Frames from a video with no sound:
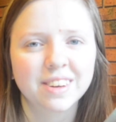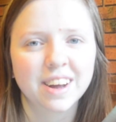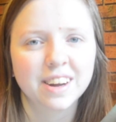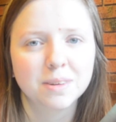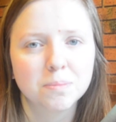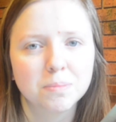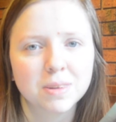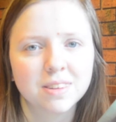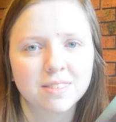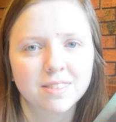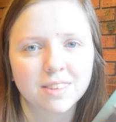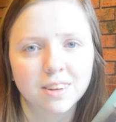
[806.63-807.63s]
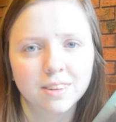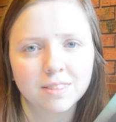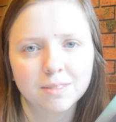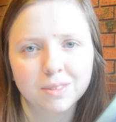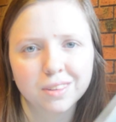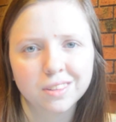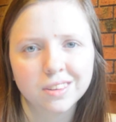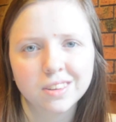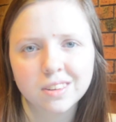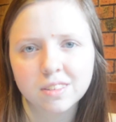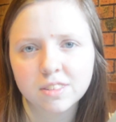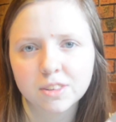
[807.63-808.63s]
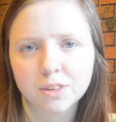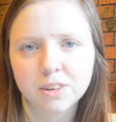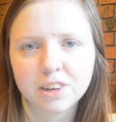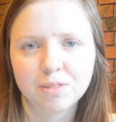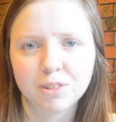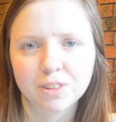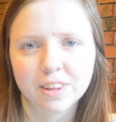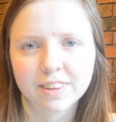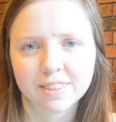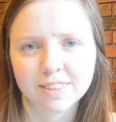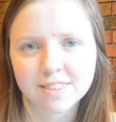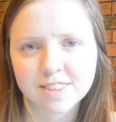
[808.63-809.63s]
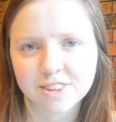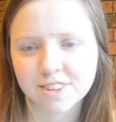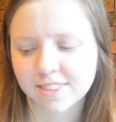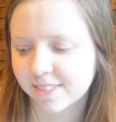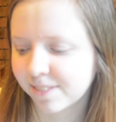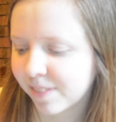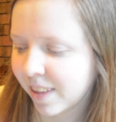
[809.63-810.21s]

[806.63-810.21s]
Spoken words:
kind of be done with it. Sorry if you like this series.